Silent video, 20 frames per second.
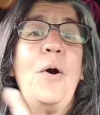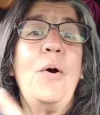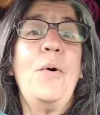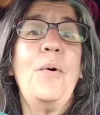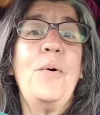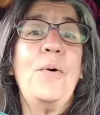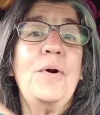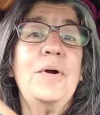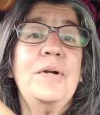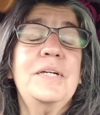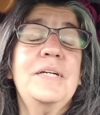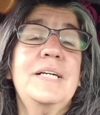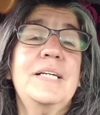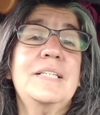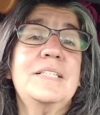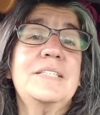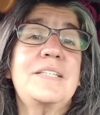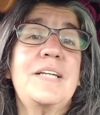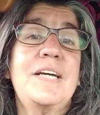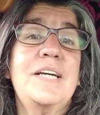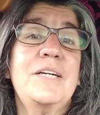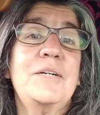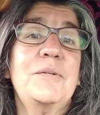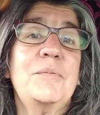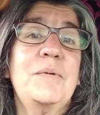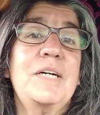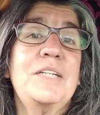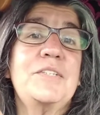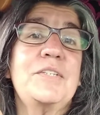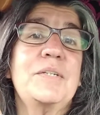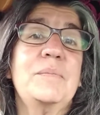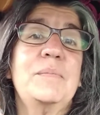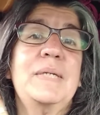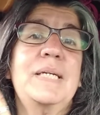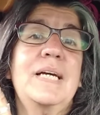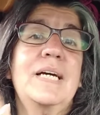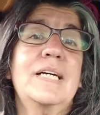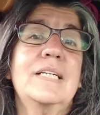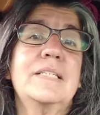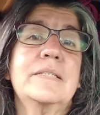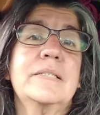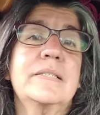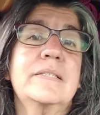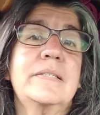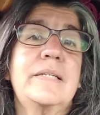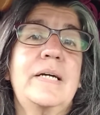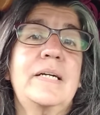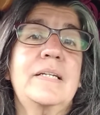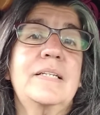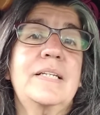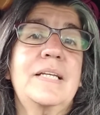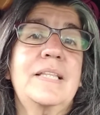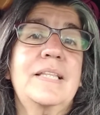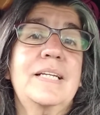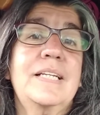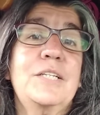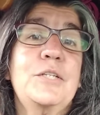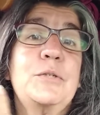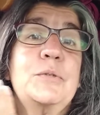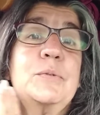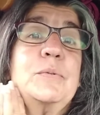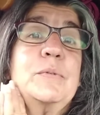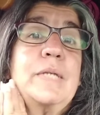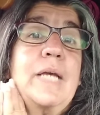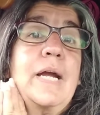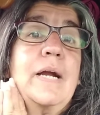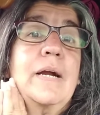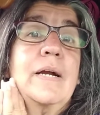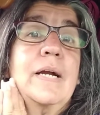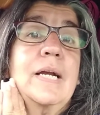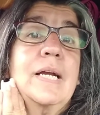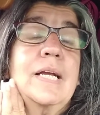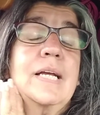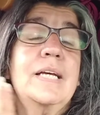or you can stay and watch it because it's not nothing too scary.